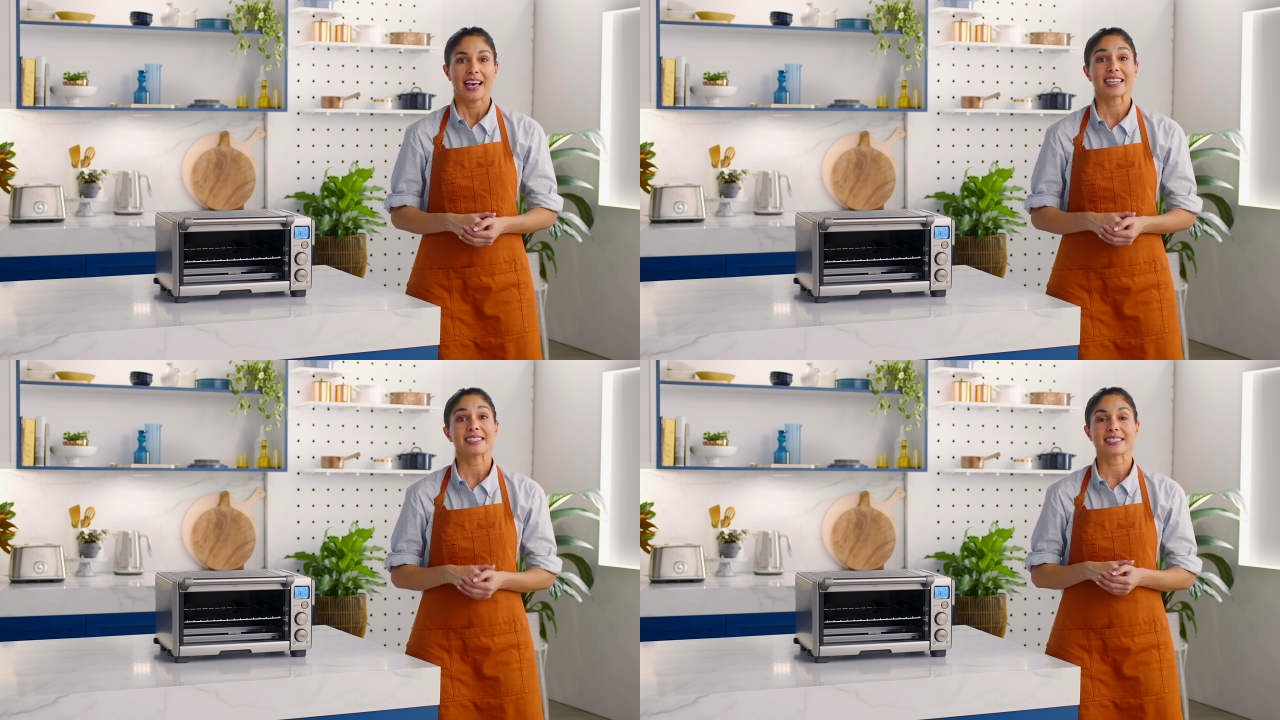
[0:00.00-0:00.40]

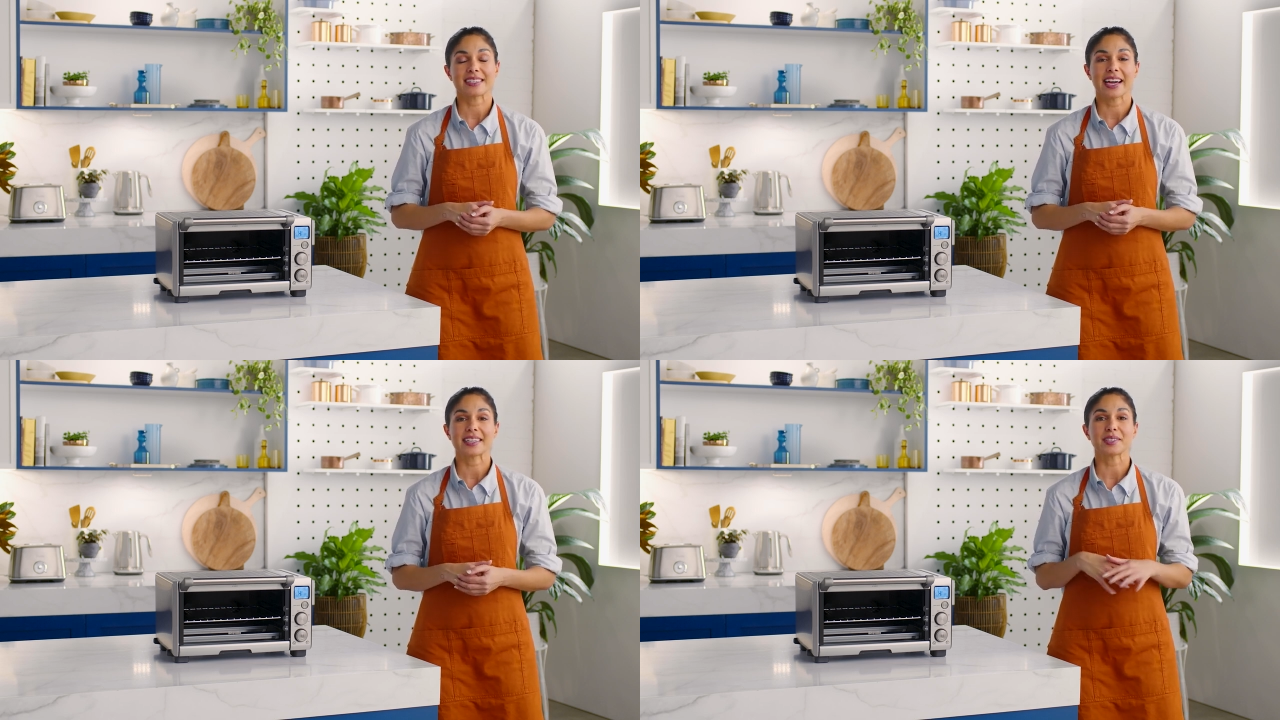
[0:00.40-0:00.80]
and is
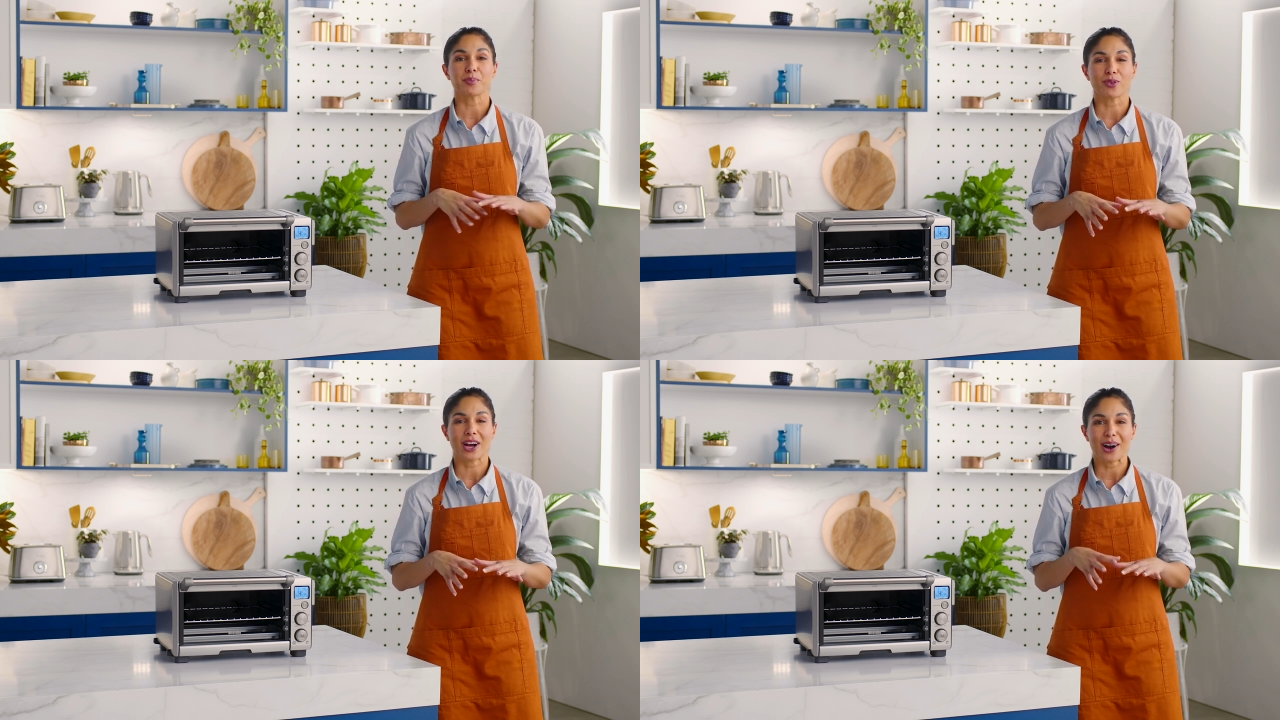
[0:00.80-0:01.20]
designed to
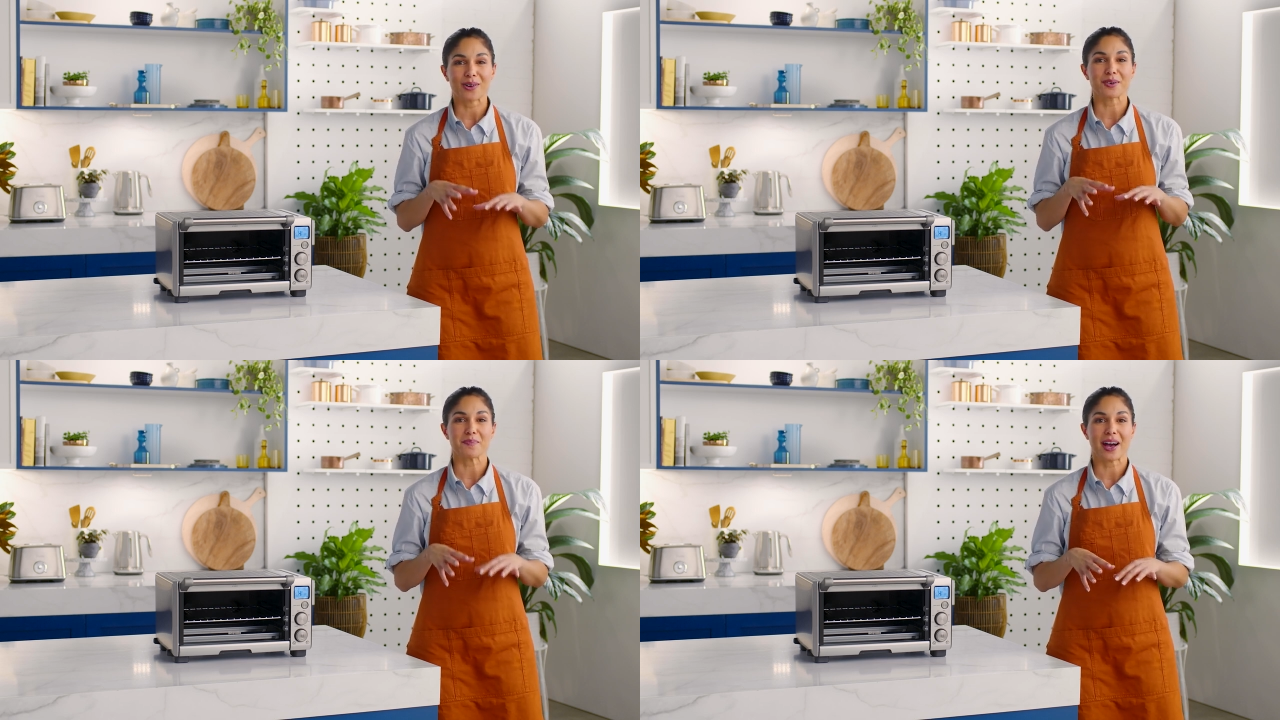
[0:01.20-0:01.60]

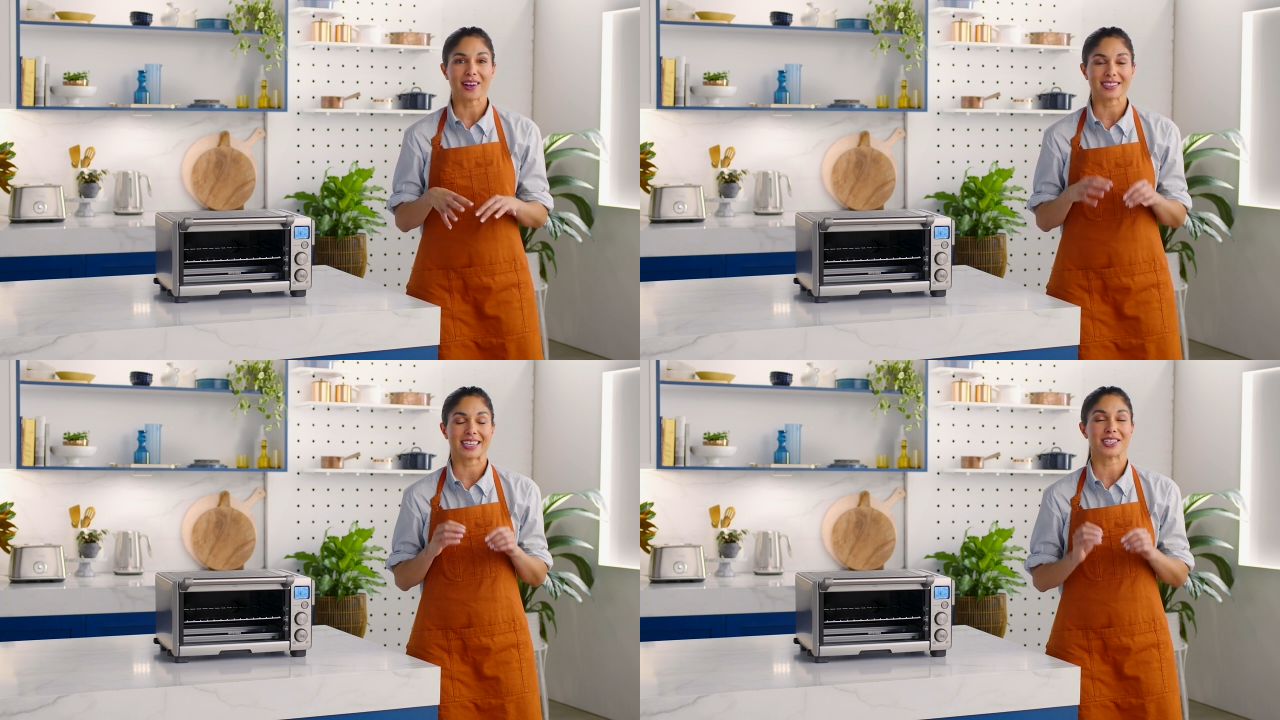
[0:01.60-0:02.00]
brown, melt,